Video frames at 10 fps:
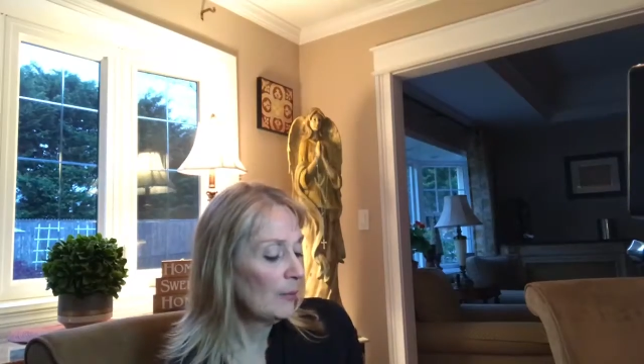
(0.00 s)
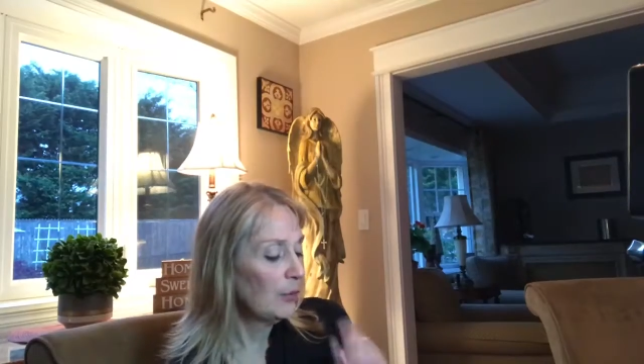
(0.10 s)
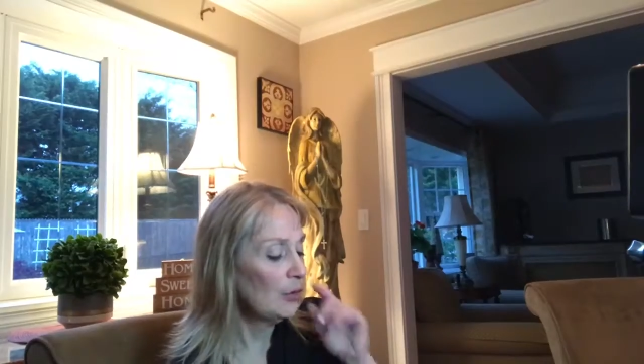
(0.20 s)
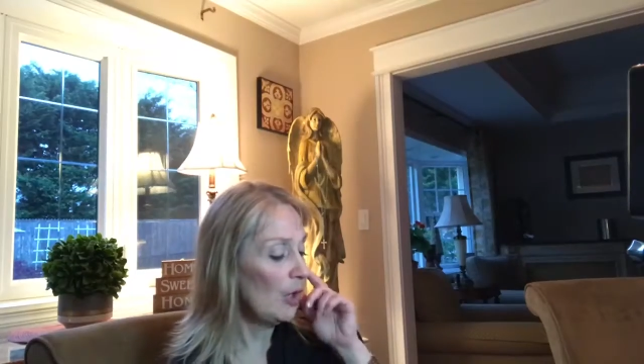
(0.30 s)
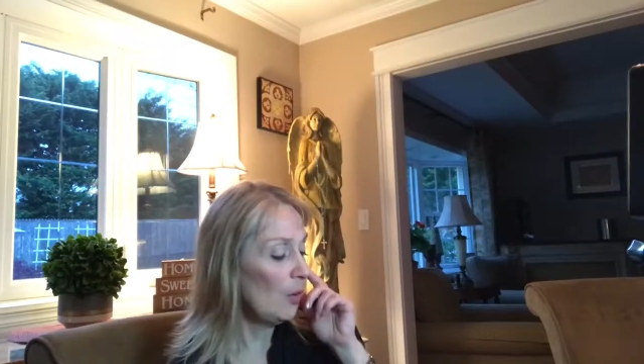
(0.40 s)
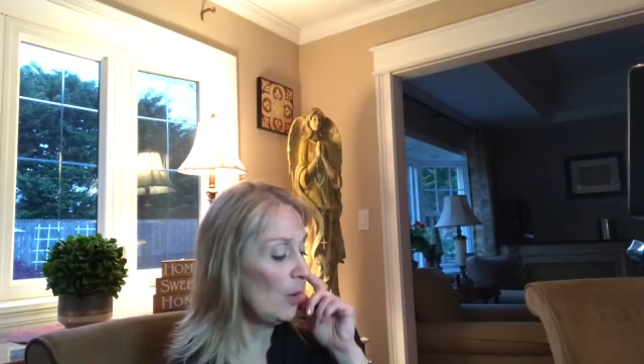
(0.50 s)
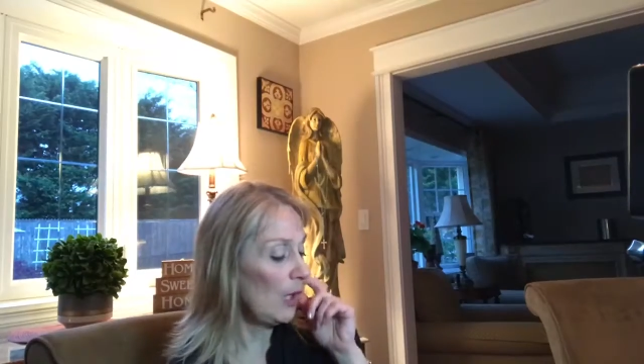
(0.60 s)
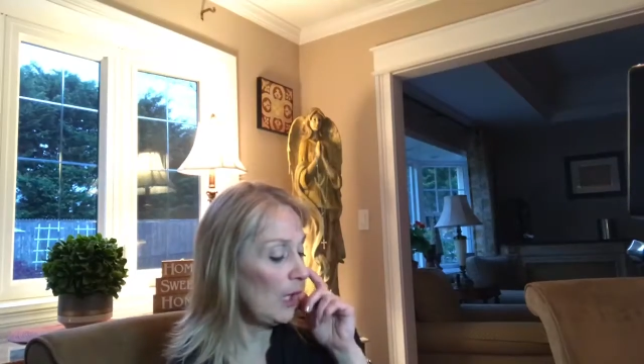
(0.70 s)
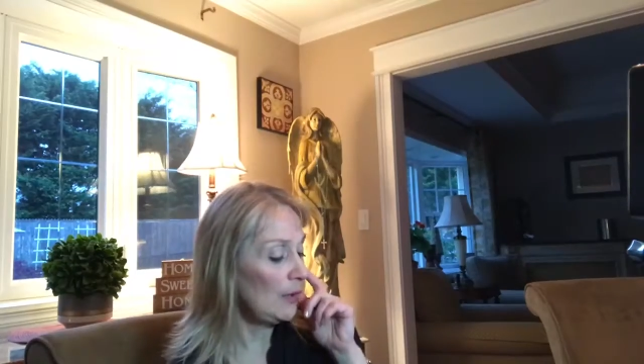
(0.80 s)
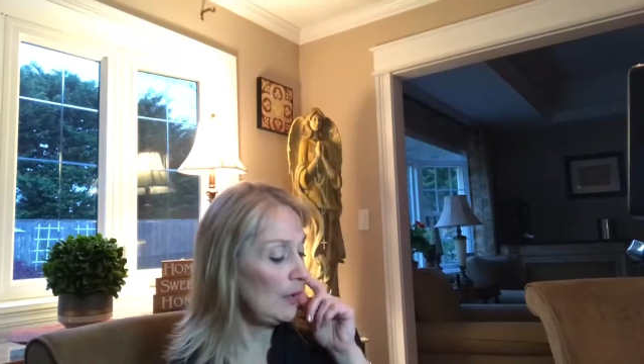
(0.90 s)
Pluto
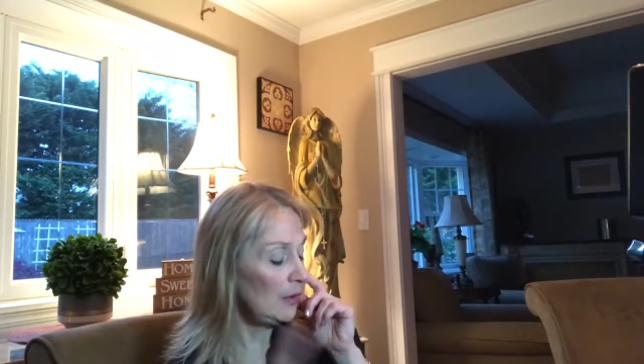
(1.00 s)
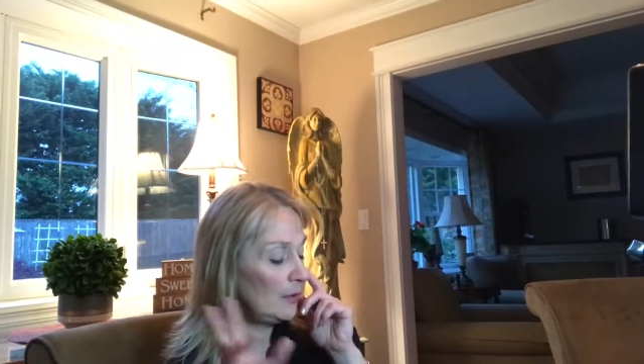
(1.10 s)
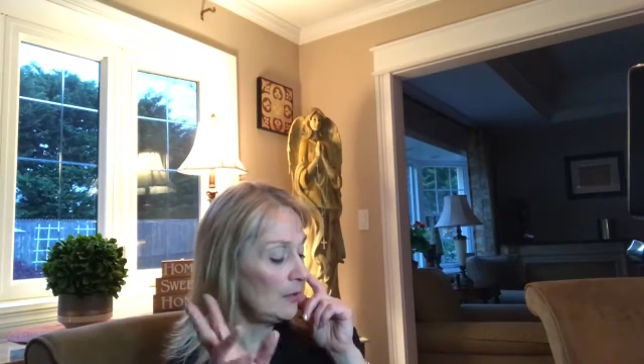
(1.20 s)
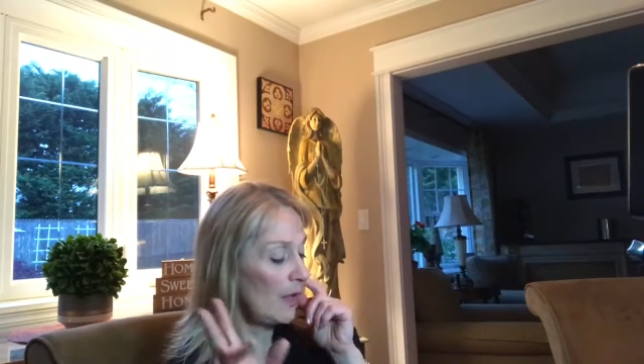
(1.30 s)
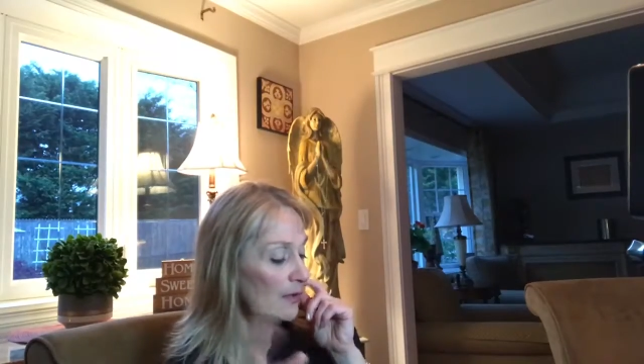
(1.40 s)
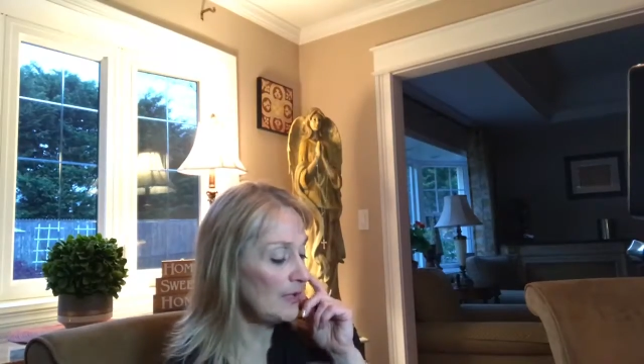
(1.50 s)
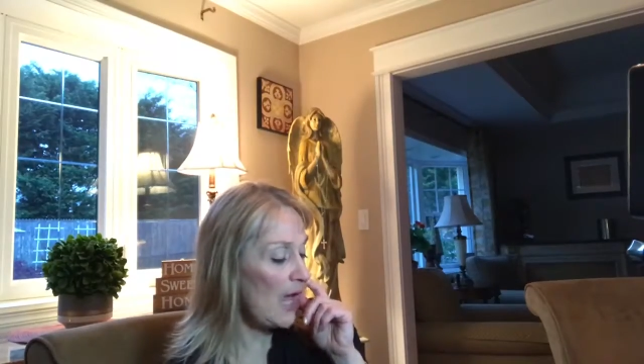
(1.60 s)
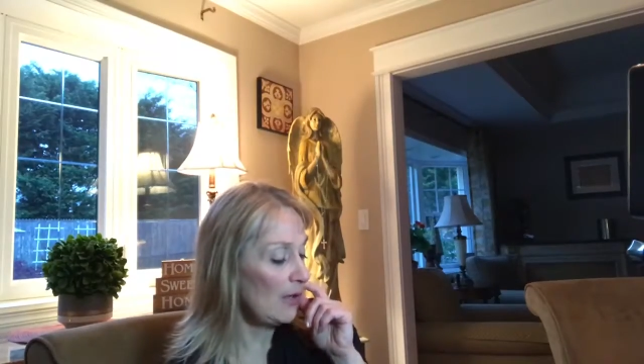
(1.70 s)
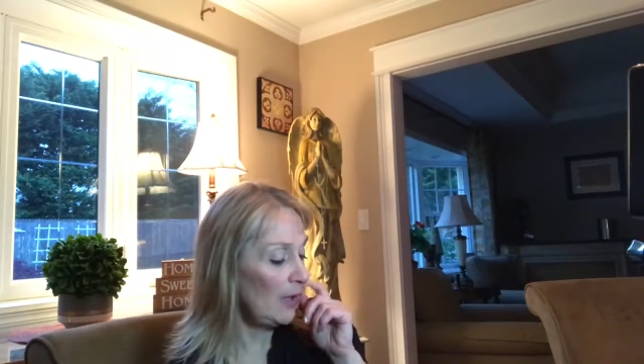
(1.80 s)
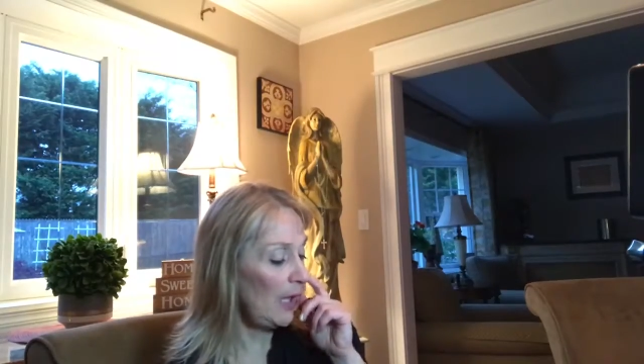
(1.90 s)
on
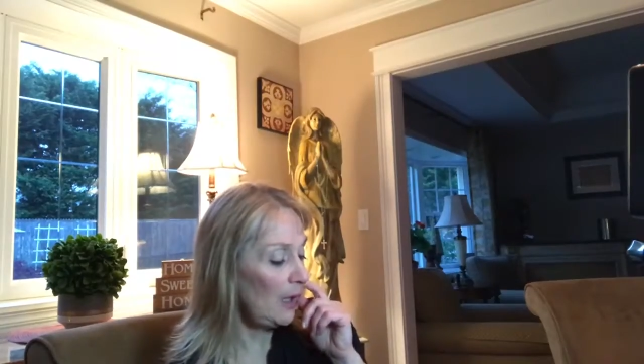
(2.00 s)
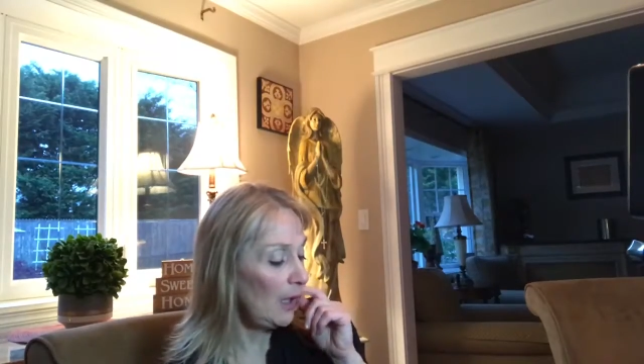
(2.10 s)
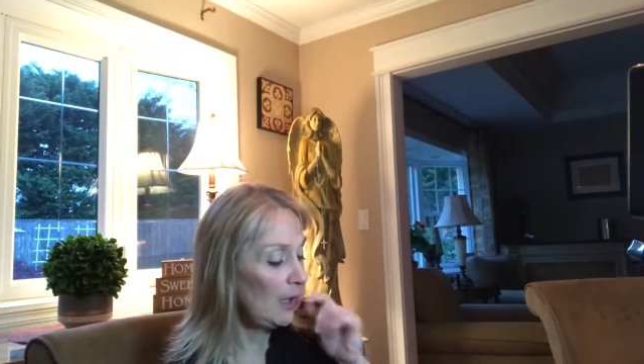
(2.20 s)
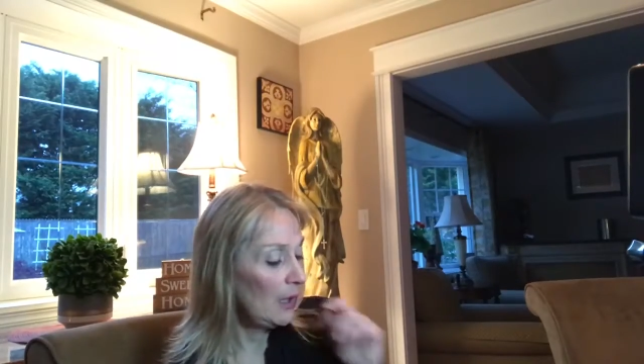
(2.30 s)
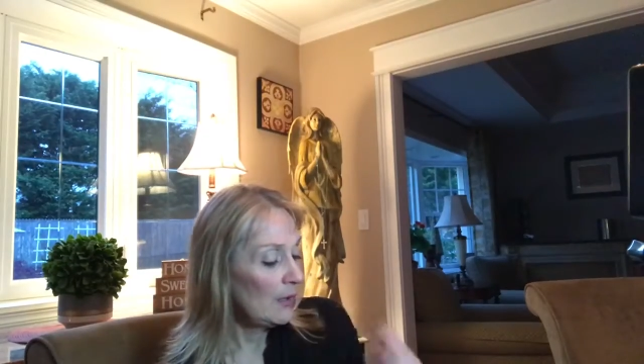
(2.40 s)
Saturday.